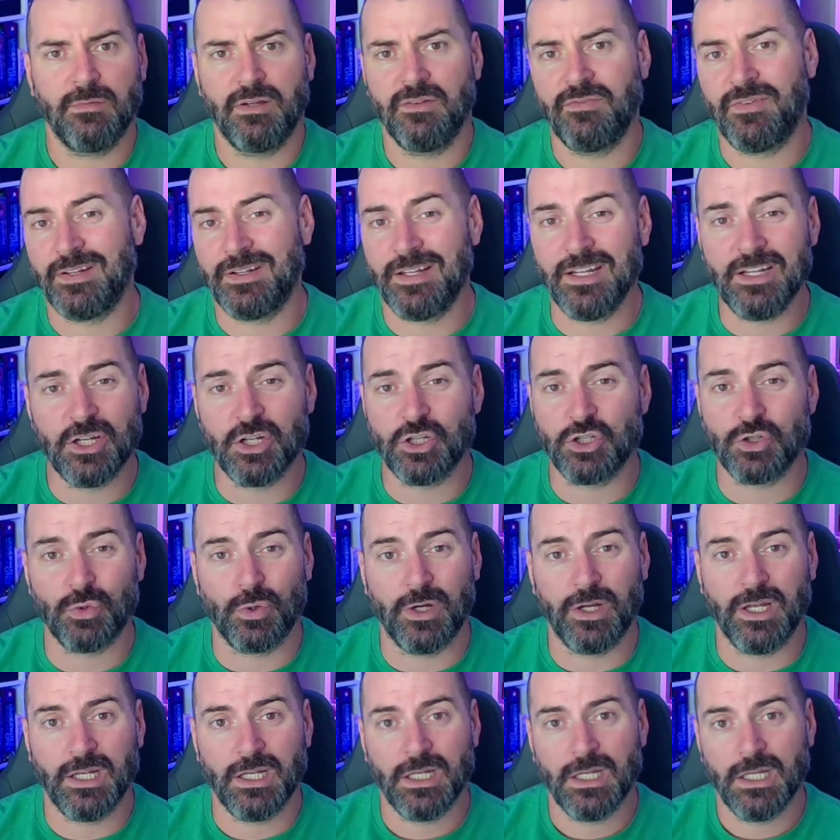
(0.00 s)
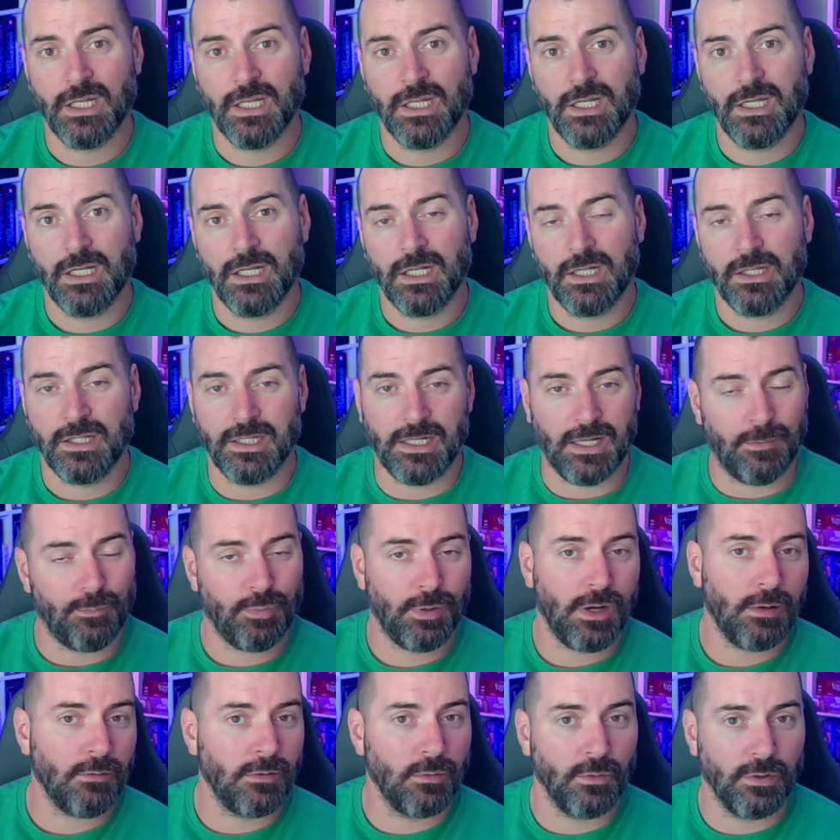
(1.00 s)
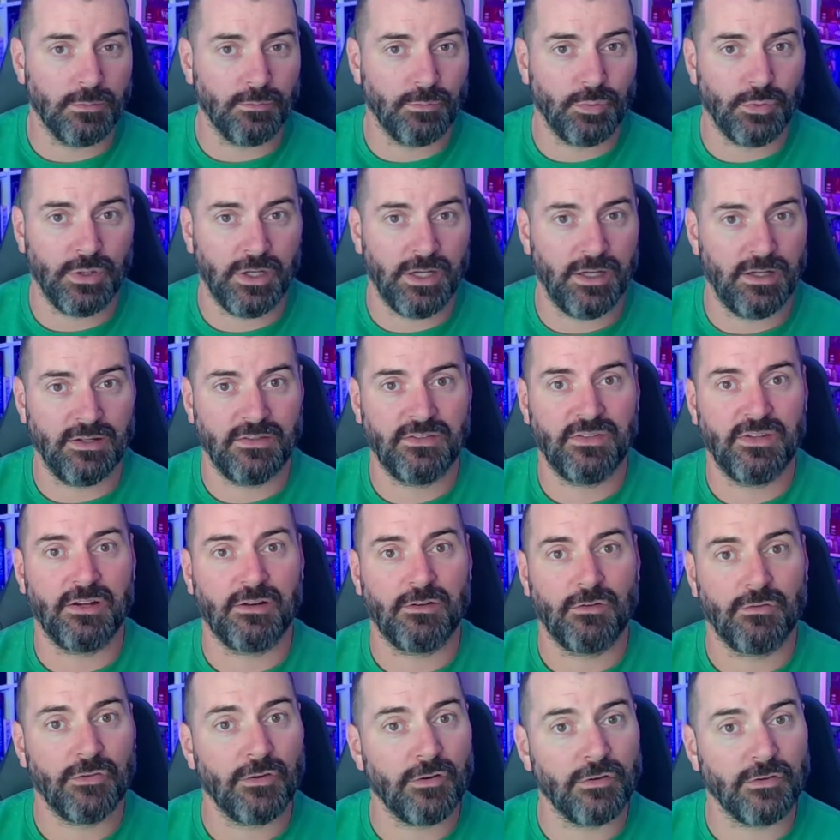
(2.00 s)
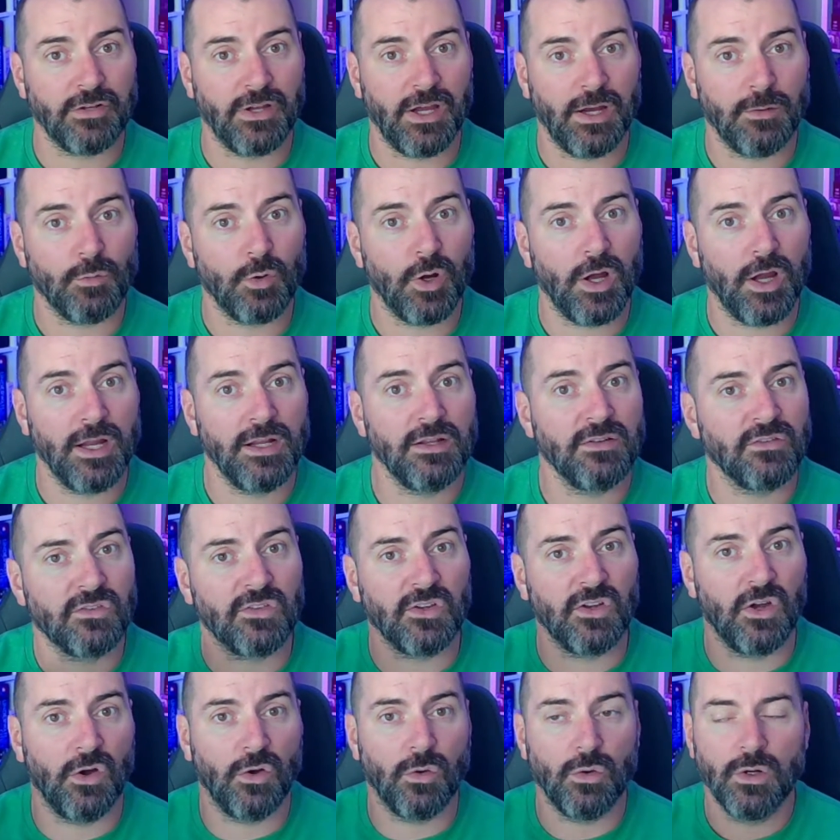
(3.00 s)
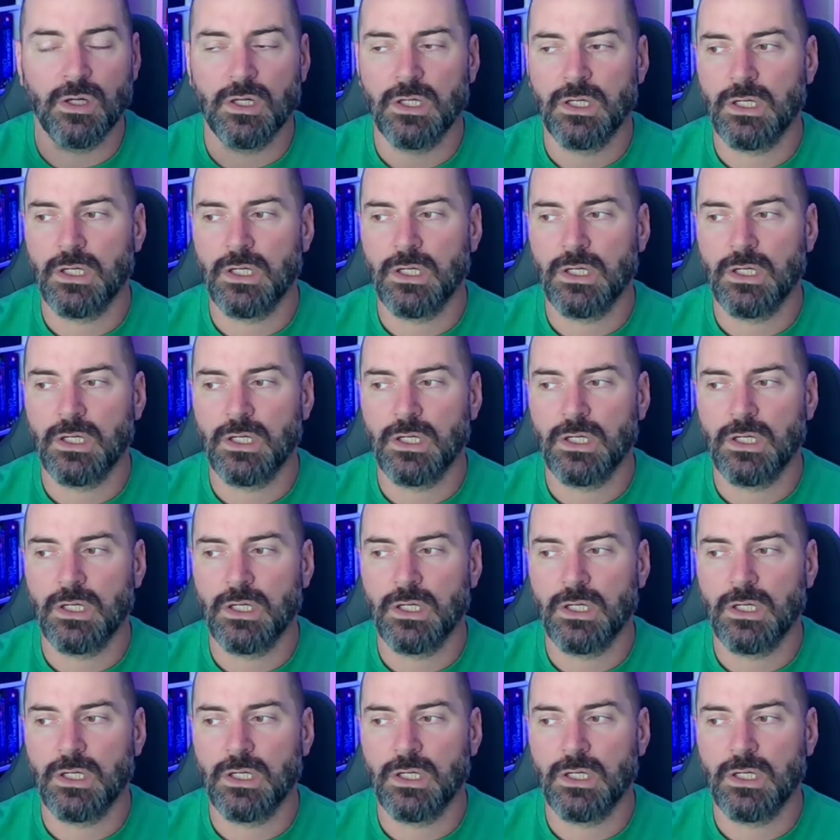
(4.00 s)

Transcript: If I didn't enjoy it, then I probably wouldn't play it a 2nd or 3rd time, right? So,